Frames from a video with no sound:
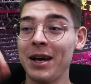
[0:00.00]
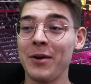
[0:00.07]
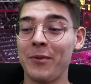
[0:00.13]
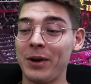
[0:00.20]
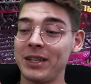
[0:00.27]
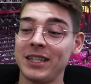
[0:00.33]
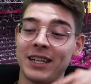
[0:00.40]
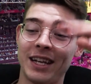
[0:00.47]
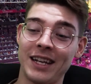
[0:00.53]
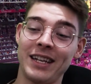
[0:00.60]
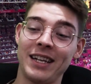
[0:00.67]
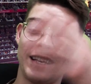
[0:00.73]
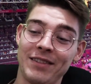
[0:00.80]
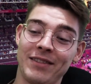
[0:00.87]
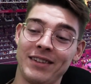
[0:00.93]
which I didn't
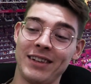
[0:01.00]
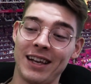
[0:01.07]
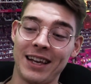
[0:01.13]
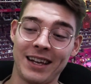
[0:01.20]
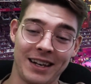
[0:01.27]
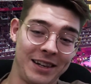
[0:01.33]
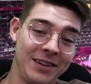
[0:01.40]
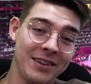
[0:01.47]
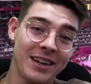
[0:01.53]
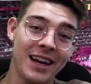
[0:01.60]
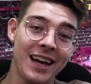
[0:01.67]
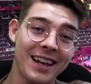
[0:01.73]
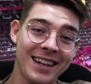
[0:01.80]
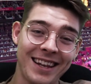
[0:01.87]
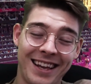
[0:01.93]
even like look
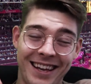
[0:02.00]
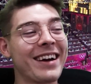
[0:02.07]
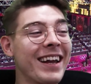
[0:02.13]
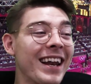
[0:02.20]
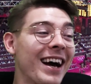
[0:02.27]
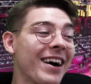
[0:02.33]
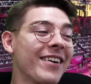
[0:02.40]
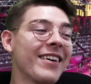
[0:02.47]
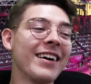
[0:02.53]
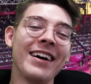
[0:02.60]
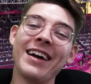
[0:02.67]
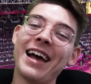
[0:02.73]
at right now.